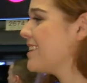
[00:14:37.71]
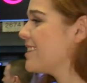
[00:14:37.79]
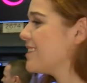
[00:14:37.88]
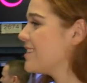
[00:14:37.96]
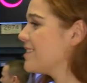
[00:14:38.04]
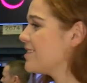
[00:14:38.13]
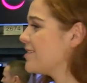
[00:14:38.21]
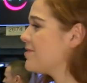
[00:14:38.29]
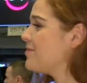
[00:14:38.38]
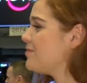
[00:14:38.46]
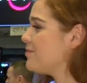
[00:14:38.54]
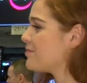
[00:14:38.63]

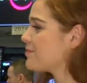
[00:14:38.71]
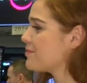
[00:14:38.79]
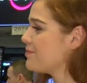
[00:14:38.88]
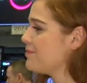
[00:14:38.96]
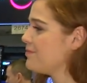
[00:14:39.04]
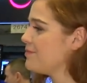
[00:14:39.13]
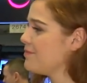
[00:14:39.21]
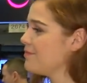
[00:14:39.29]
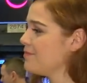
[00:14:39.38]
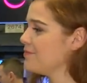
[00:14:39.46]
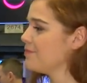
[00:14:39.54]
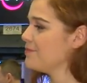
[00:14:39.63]

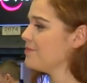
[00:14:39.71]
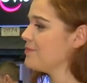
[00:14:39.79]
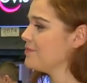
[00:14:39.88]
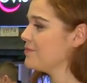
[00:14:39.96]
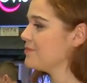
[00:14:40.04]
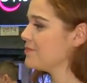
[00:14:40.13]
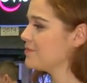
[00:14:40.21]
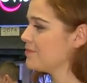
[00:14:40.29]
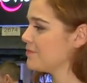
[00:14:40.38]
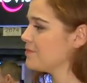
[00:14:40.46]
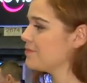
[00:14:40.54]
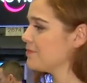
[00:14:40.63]

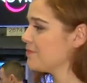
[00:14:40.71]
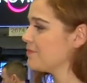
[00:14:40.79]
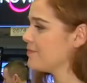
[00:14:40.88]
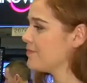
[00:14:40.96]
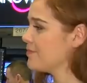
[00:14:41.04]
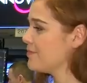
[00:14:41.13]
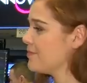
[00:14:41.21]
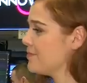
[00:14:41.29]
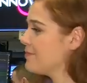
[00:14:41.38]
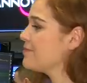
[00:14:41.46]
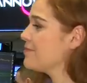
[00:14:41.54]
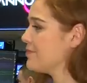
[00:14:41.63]

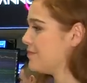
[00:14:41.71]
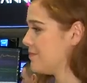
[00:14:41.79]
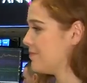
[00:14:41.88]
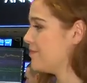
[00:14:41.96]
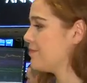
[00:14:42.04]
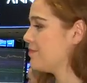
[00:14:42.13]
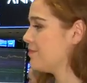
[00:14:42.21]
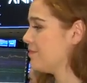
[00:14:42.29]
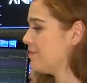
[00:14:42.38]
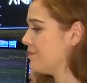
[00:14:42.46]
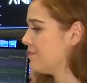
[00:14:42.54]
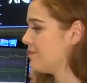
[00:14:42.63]

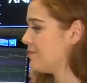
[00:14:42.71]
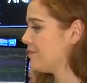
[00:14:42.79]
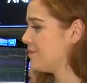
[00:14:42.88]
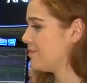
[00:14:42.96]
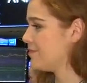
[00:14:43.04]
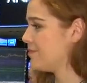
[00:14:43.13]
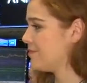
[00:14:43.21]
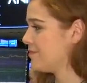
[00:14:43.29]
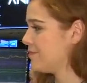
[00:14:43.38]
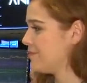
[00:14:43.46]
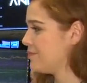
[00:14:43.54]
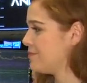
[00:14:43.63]

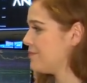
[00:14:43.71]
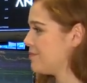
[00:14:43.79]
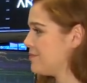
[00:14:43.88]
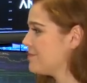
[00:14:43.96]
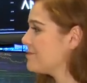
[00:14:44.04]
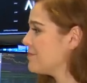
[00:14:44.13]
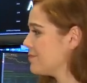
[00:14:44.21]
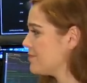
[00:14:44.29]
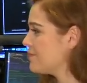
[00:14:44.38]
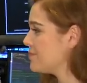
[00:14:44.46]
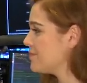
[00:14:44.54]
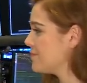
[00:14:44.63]

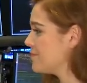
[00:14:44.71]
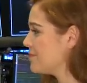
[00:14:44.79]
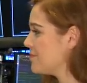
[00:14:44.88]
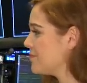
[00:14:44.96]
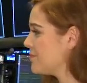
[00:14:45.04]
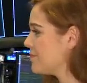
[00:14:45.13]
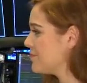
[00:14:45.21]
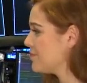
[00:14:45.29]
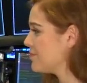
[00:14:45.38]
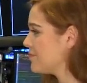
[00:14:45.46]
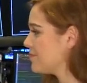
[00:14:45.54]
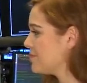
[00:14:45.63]
No words are spoken by the person on screen.